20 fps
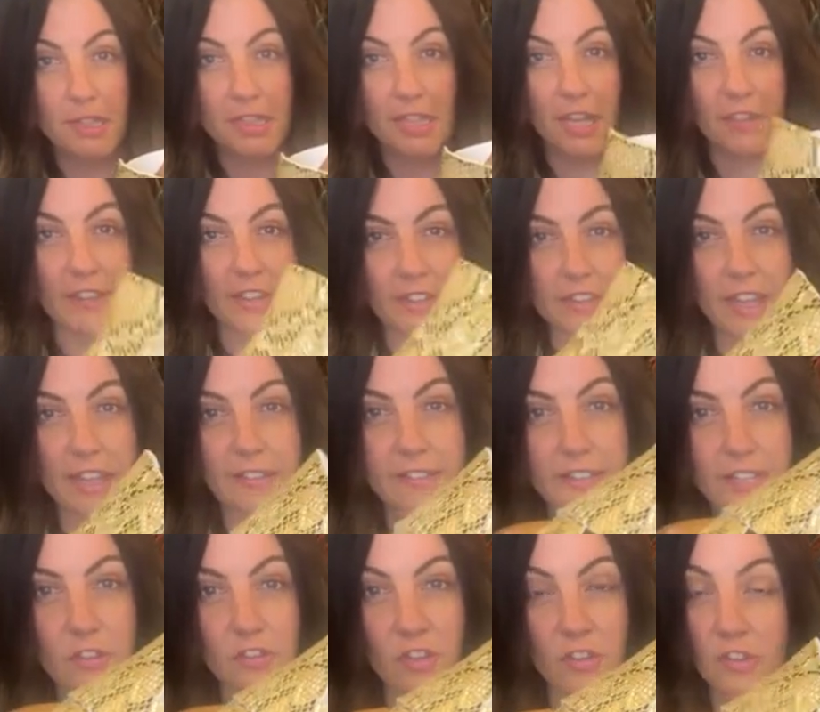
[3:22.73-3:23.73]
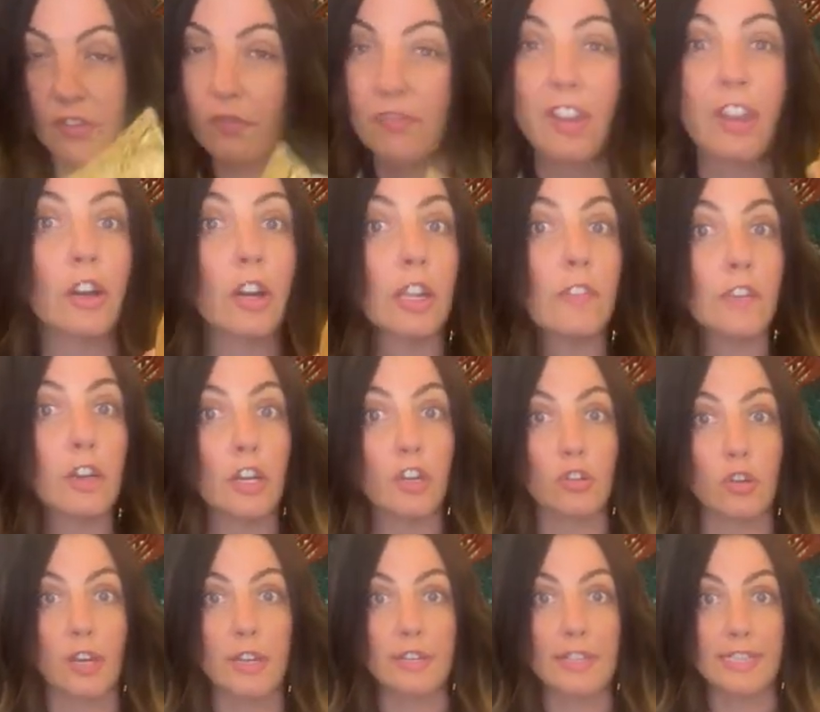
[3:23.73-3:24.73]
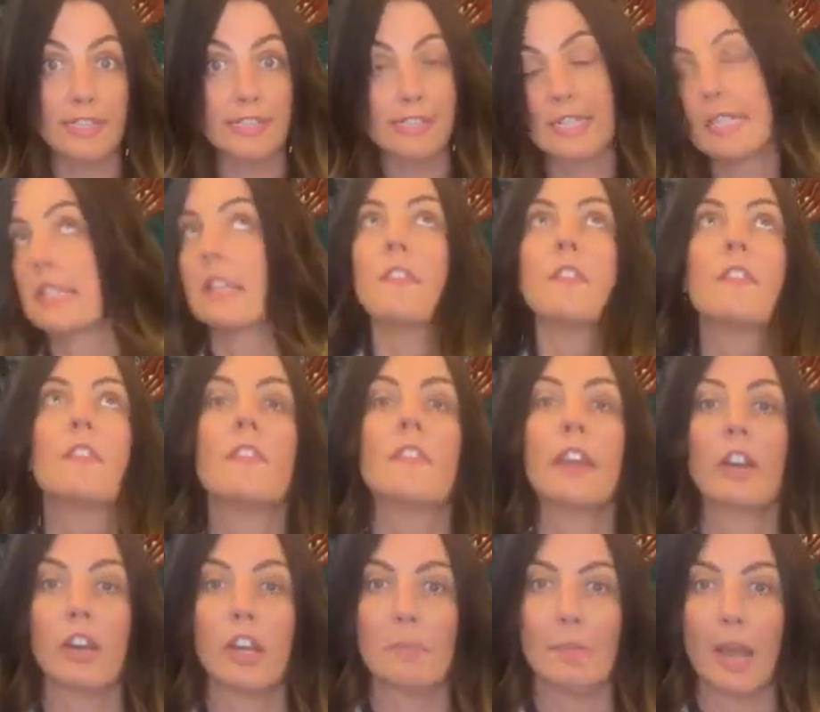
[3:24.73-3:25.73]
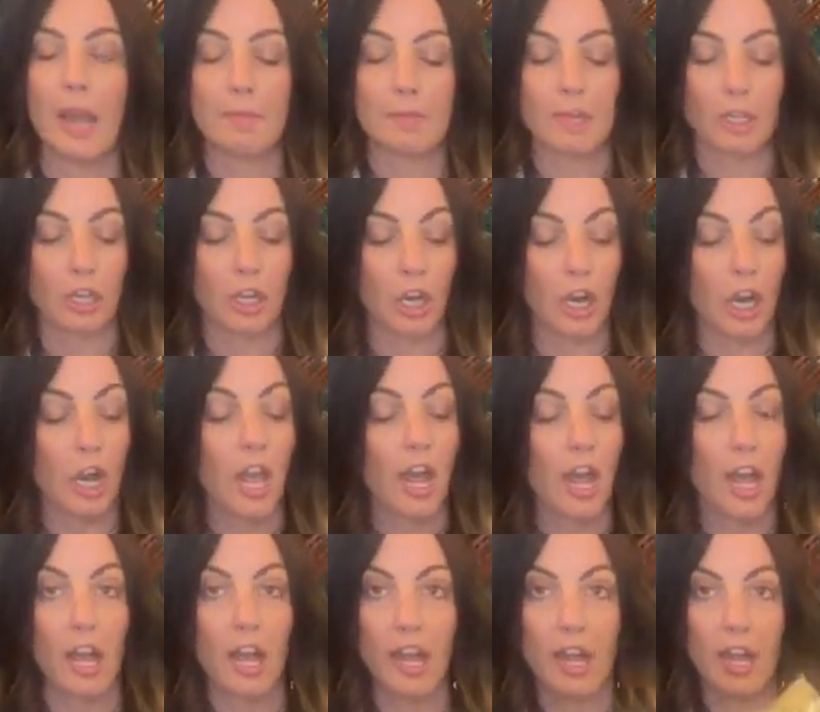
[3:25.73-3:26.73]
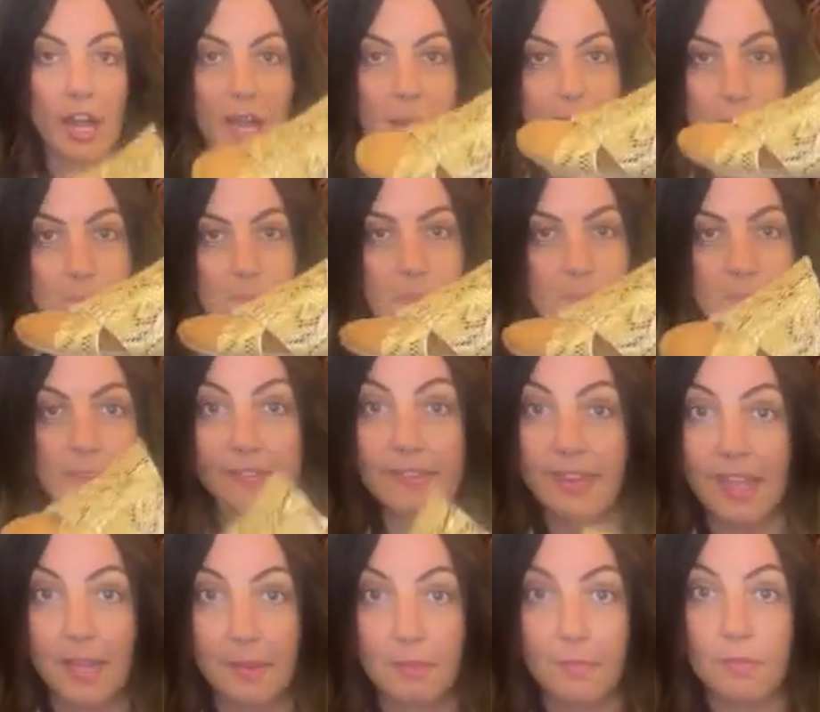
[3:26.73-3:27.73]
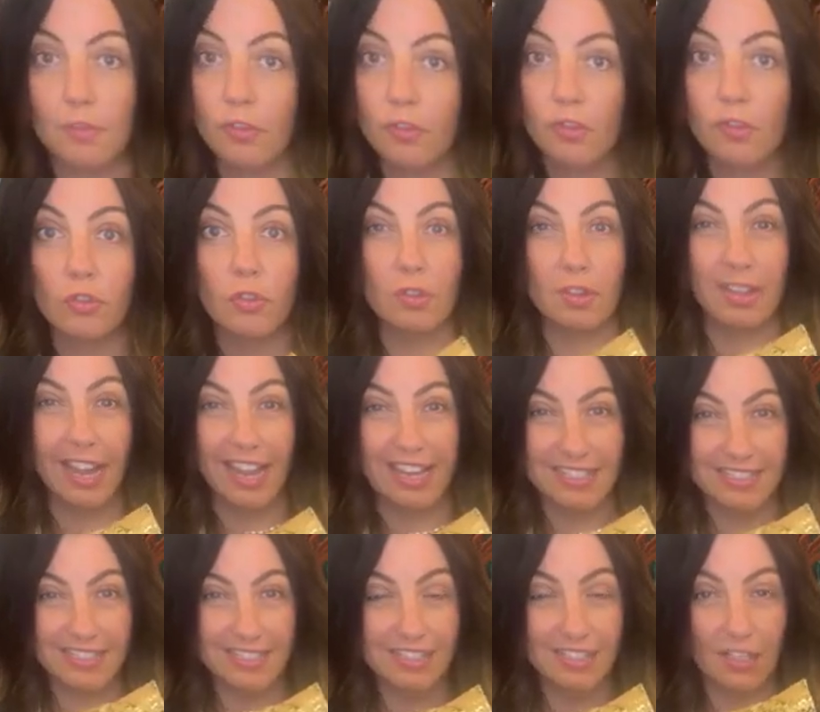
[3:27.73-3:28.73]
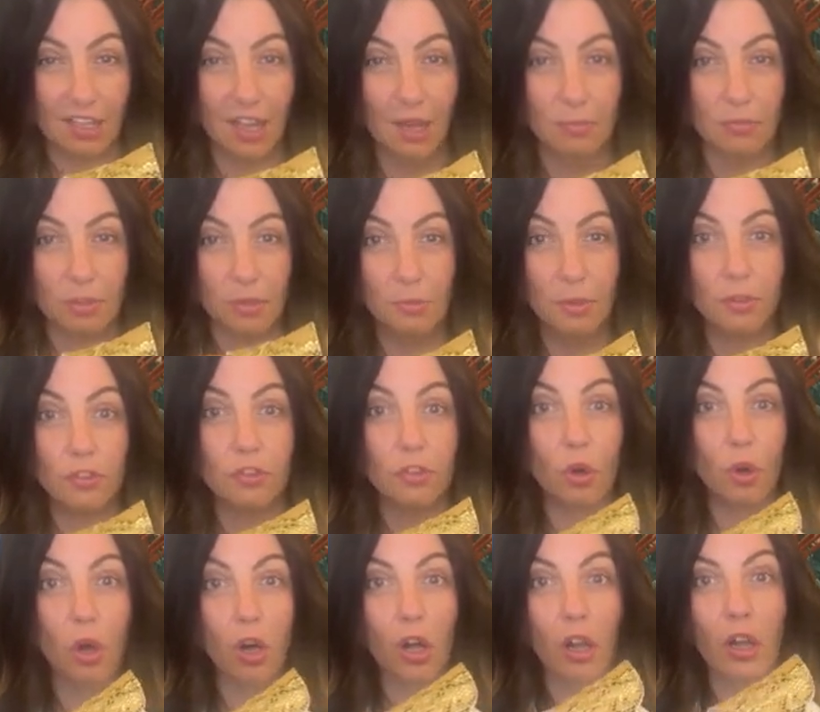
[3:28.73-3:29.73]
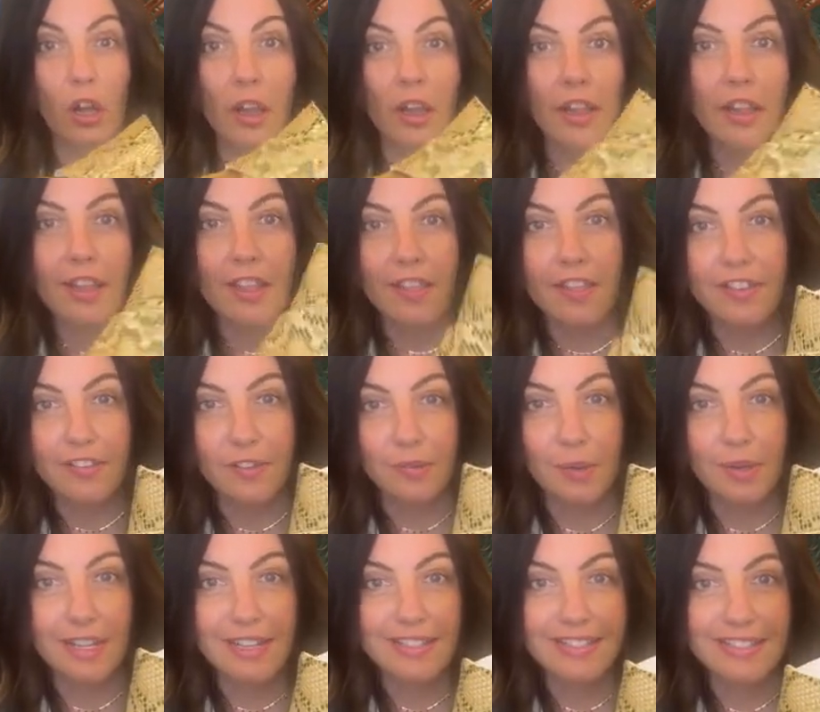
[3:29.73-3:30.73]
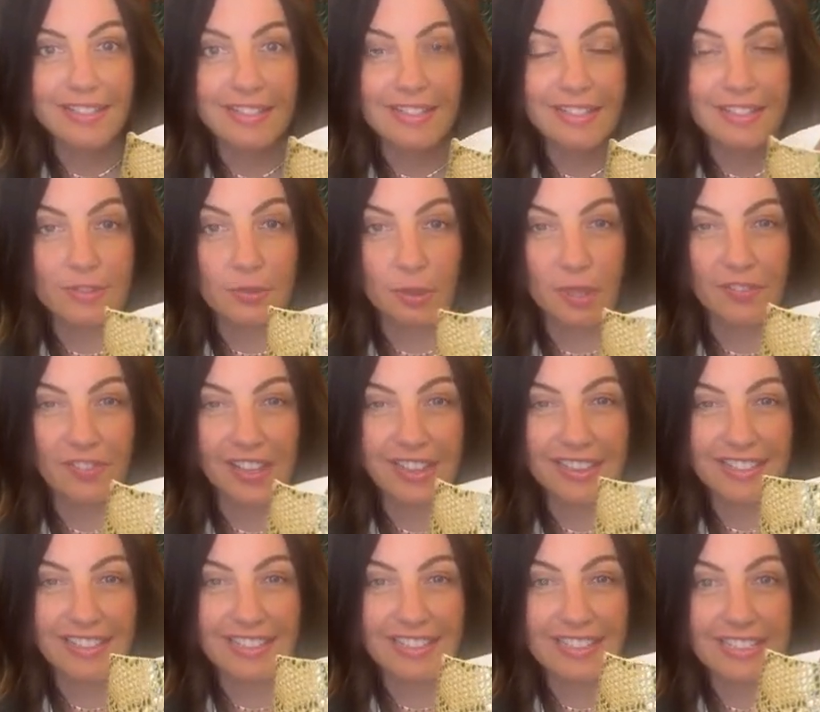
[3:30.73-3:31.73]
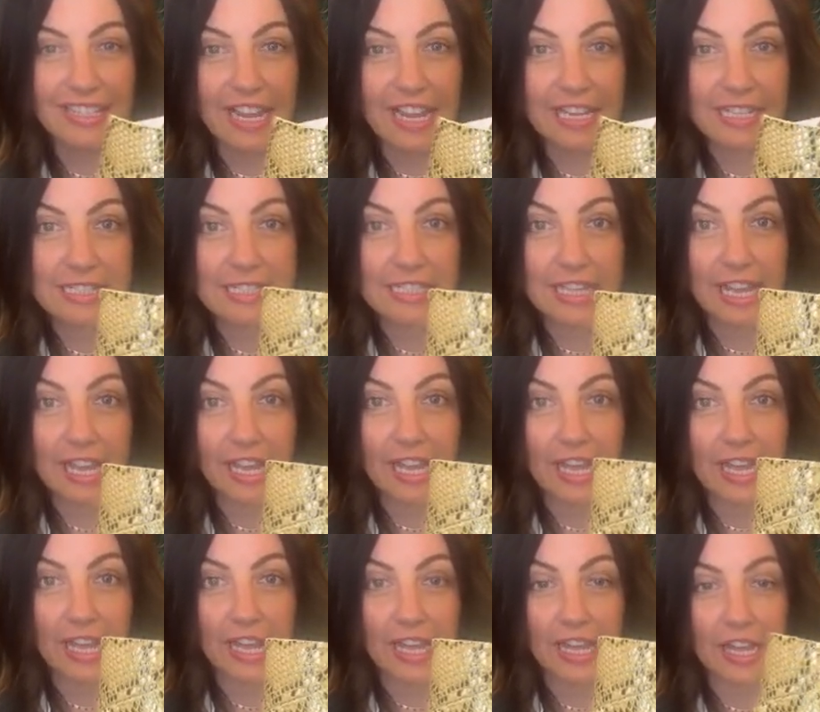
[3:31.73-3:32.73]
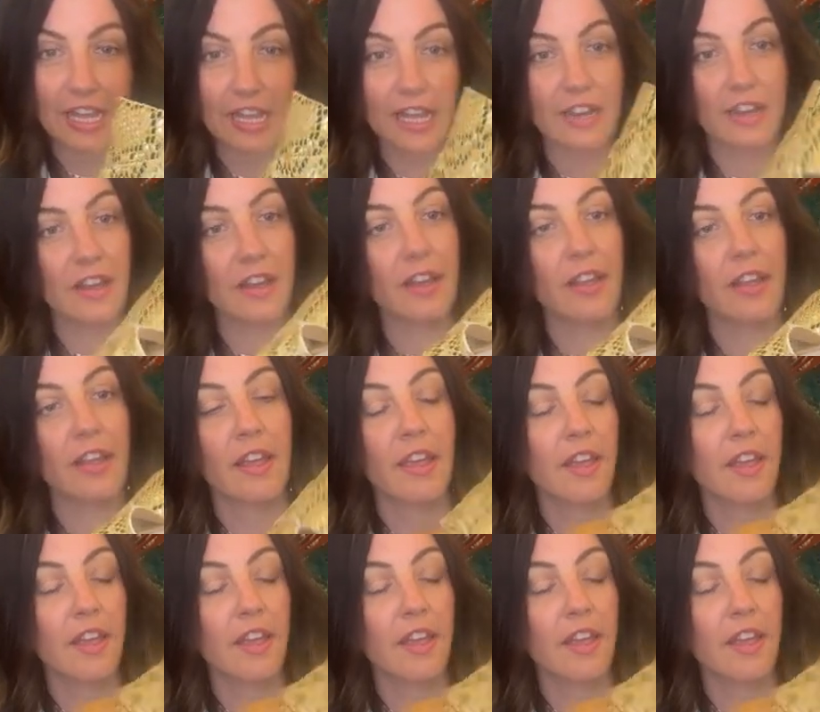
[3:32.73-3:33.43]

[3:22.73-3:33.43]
been loving this. It's just very, very trendy this season, very popular. Um, same nice, comfortable sole. This one is sort of like the snake skin,